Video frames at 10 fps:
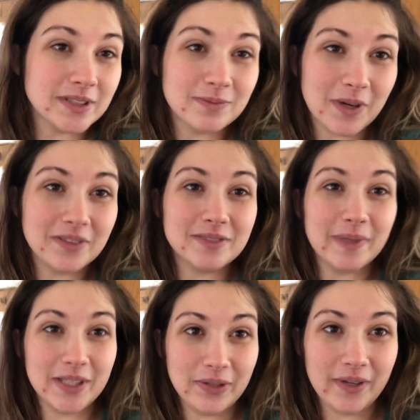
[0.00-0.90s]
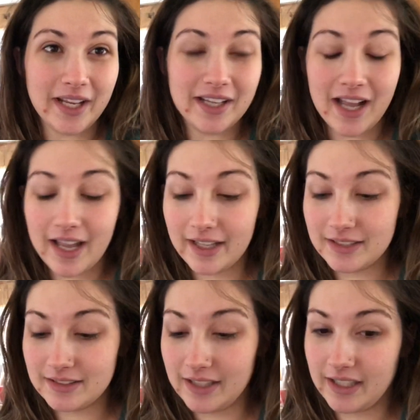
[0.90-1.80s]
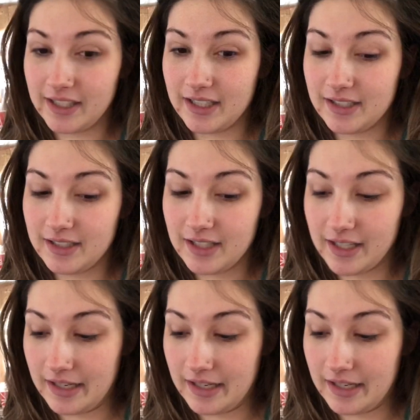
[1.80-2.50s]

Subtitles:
but tomorrow's my due date, guys, and